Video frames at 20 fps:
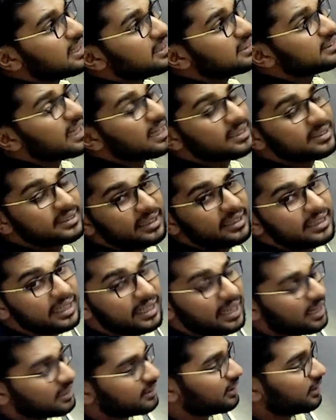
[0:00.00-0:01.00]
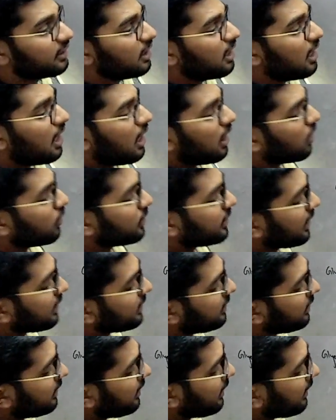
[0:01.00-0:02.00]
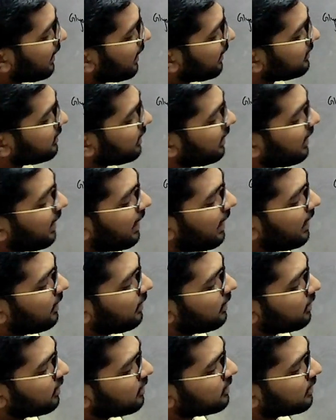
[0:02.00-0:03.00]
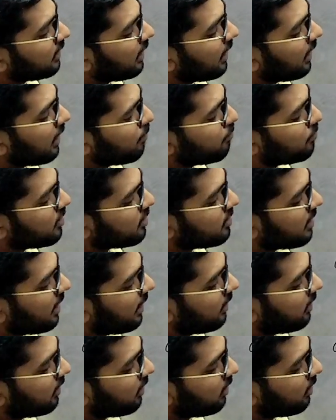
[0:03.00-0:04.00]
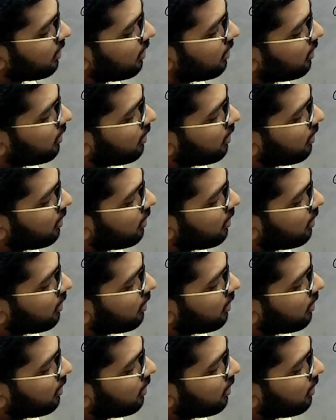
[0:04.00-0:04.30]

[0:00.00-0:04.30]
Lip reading: and succinic acid. Now succinic acid enters Krebs cycle.